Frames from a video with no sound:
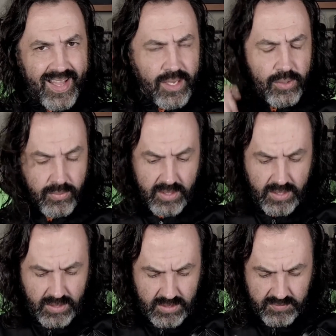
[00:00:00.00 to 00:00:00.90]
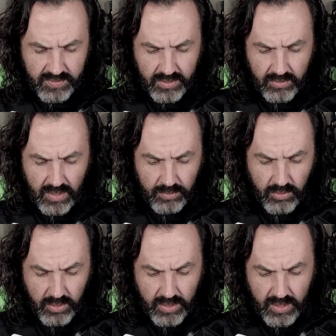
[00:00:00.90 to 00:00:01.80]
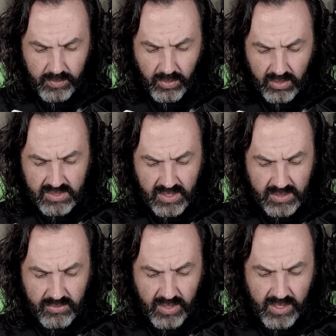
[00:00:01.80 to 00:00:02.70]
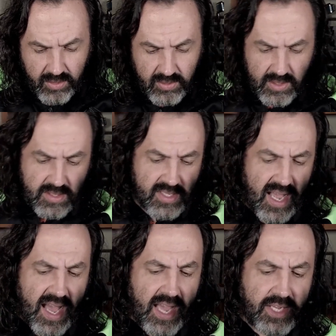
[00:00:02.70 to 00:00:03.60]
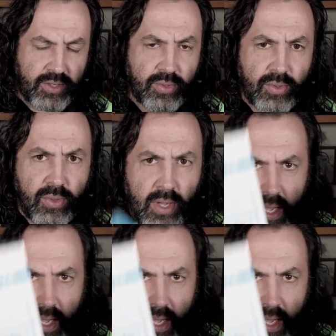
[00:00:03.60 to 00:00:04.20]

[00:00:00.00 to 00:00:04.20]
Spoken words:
Hello, in this video I'm going to unbox and try out this Idoo